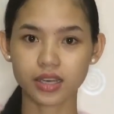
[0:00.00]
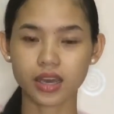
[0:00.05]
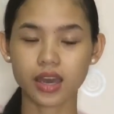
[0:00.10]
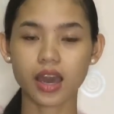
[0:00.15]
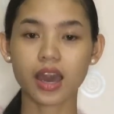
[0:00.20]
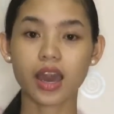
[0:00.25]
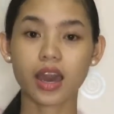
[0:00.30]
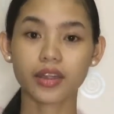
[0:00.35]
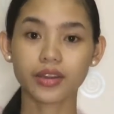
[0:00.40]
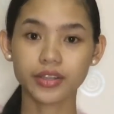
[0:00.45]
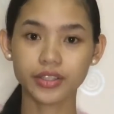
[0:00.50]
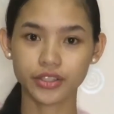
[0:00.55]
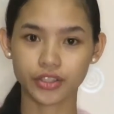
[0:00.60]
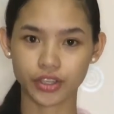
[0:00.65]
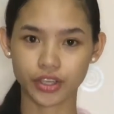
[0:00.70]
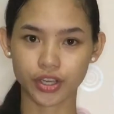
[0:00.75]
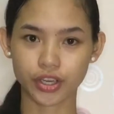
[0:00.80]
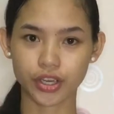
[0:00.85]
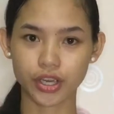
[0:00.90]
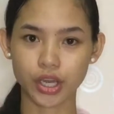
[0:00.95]

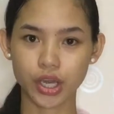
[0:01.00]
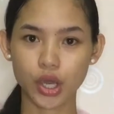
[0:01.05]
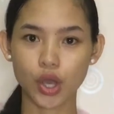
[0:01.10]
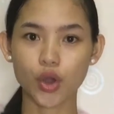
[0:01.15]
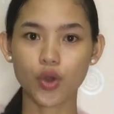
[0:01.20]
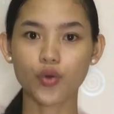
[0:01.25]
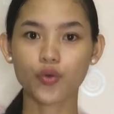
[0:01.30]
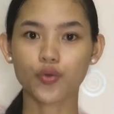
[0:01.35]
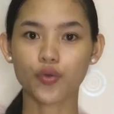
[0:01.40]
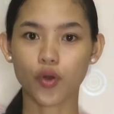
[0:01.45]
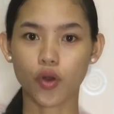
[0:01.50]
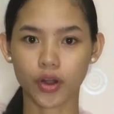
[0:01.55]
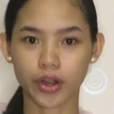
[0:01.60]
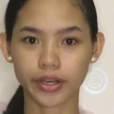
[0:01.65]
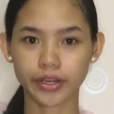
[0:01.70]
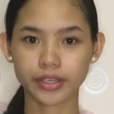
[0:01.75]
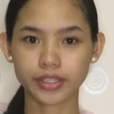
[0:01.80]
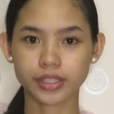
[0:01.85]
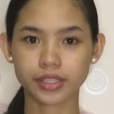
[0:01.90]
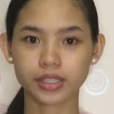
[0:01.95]
energy,
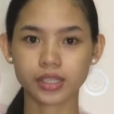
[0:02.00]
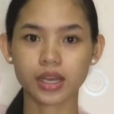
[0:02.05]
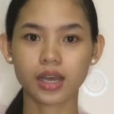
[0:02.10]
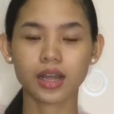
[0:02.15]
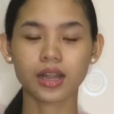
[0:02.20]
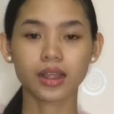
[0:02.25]
force,